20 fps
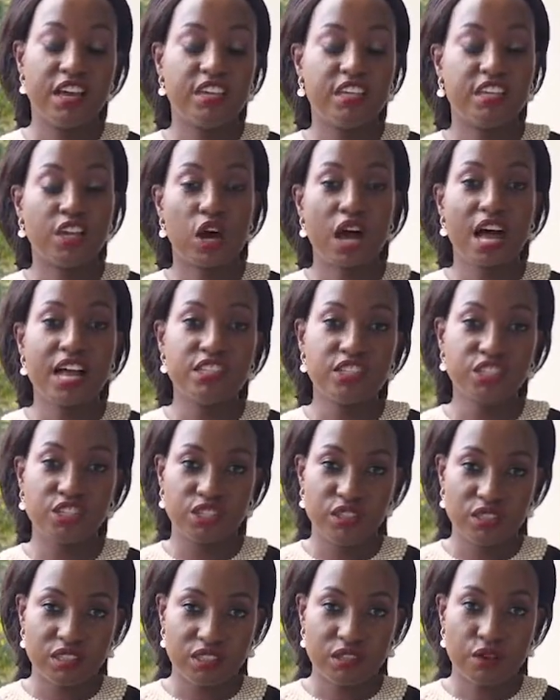Now, ask
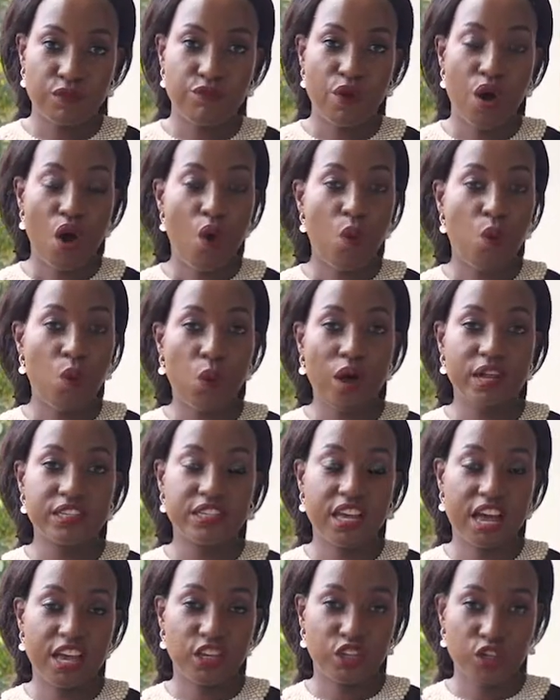yourself, what
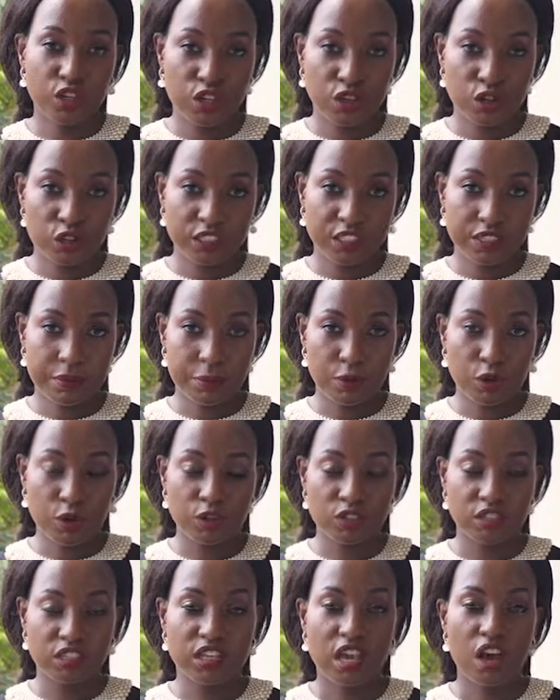are your long-term goals?